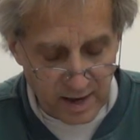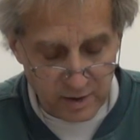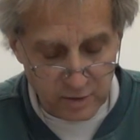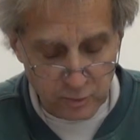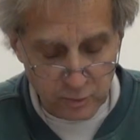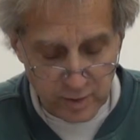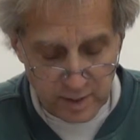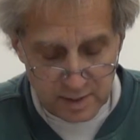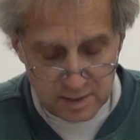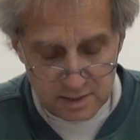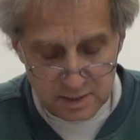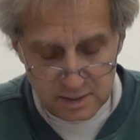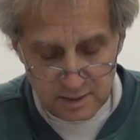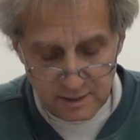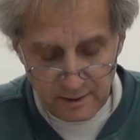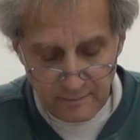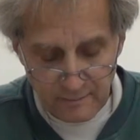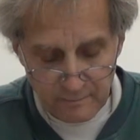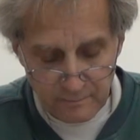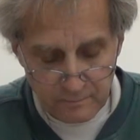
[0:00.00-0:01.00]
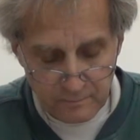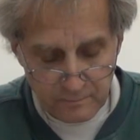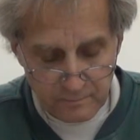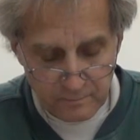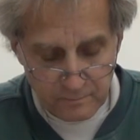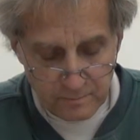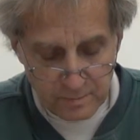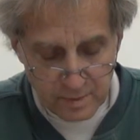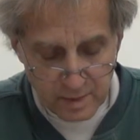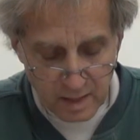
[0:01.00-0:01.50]
and grace.
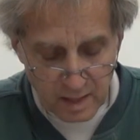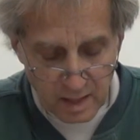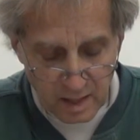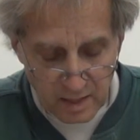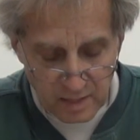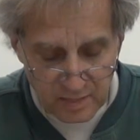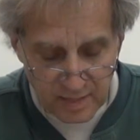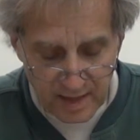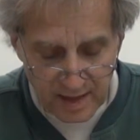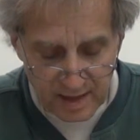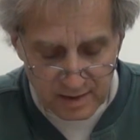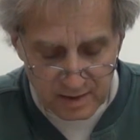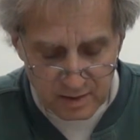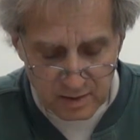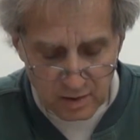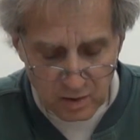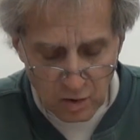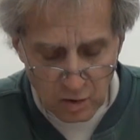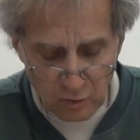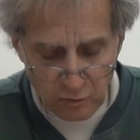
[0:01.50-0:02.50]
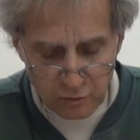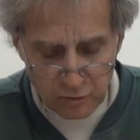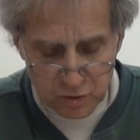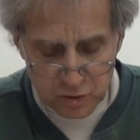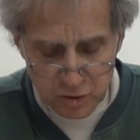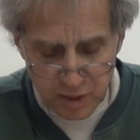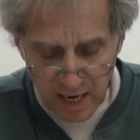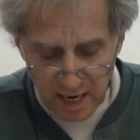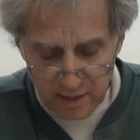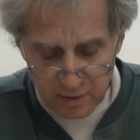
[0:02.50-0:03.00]
That
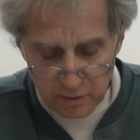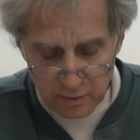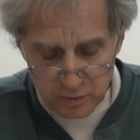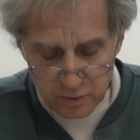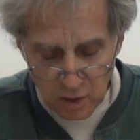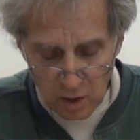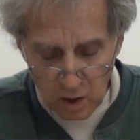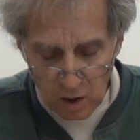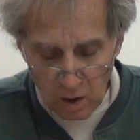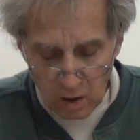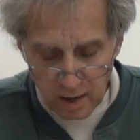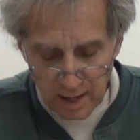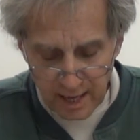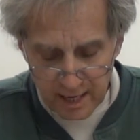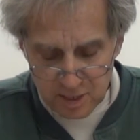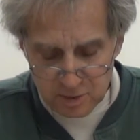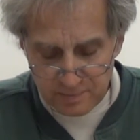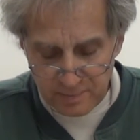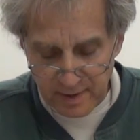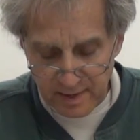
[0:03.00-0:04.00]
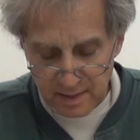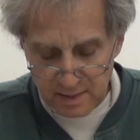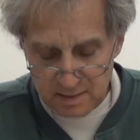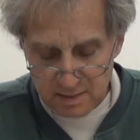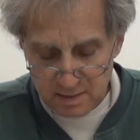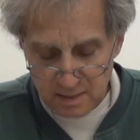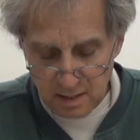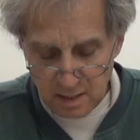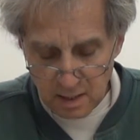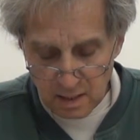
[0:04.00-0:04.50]
foreshadows all
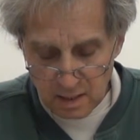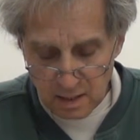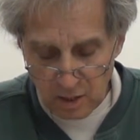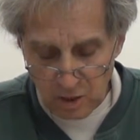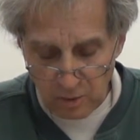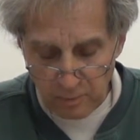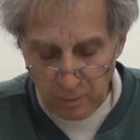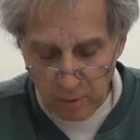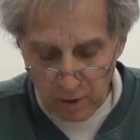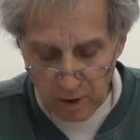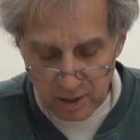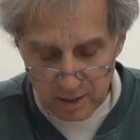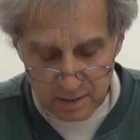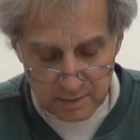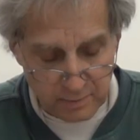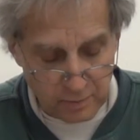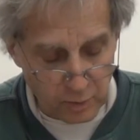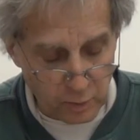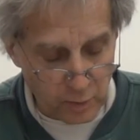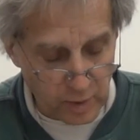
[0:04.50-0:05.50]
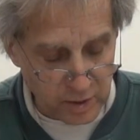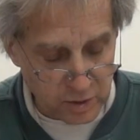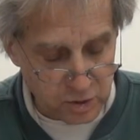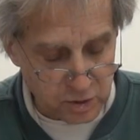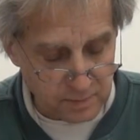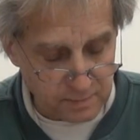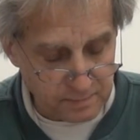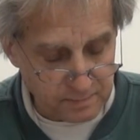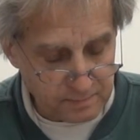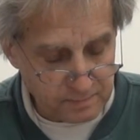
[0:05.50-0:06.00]
aspects that are part of the
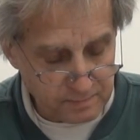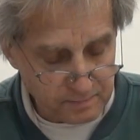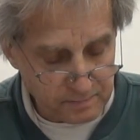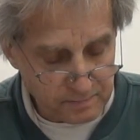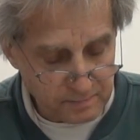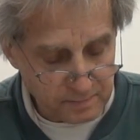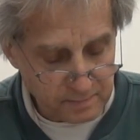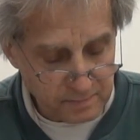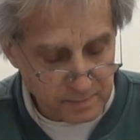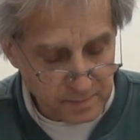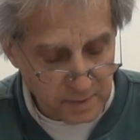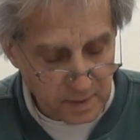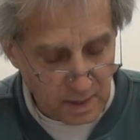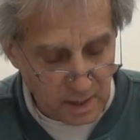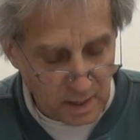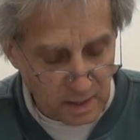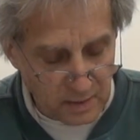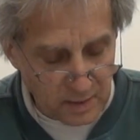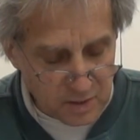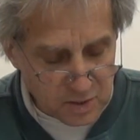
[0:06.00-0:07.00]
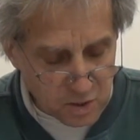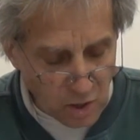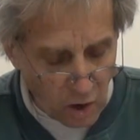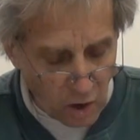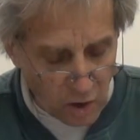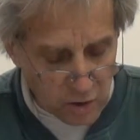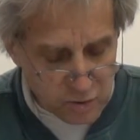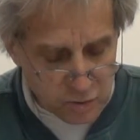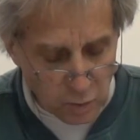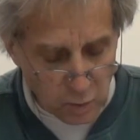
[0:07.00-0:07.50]
progression. This
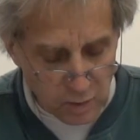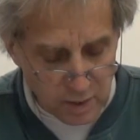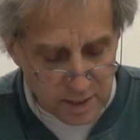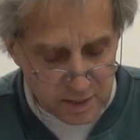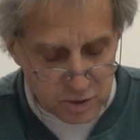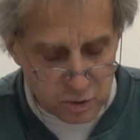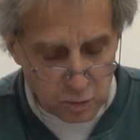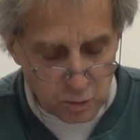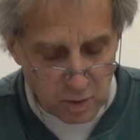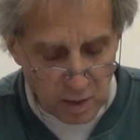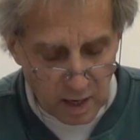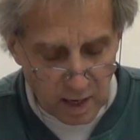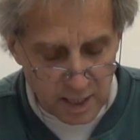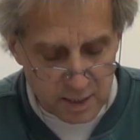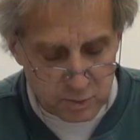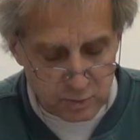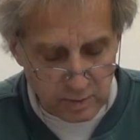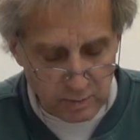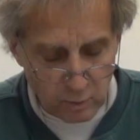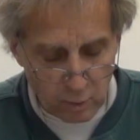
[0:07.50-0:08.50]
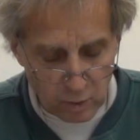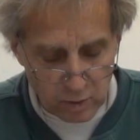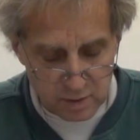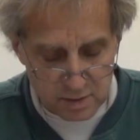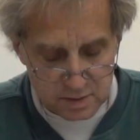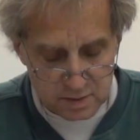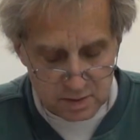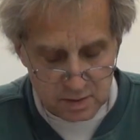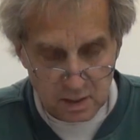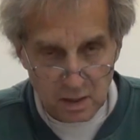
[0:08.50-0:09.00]
also leads to God's
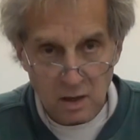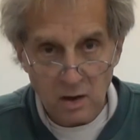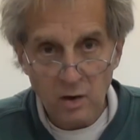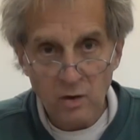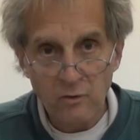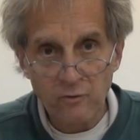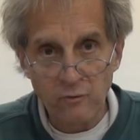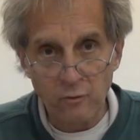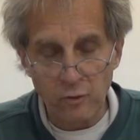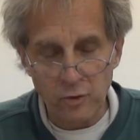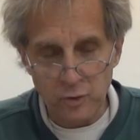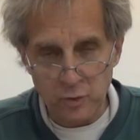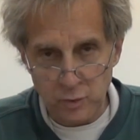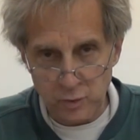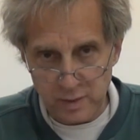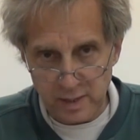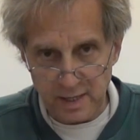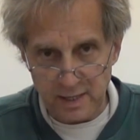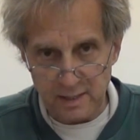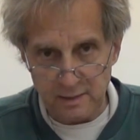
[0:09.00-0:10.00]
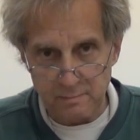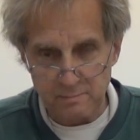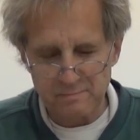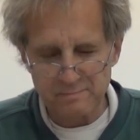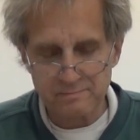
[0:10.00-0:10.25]
remorse for creating.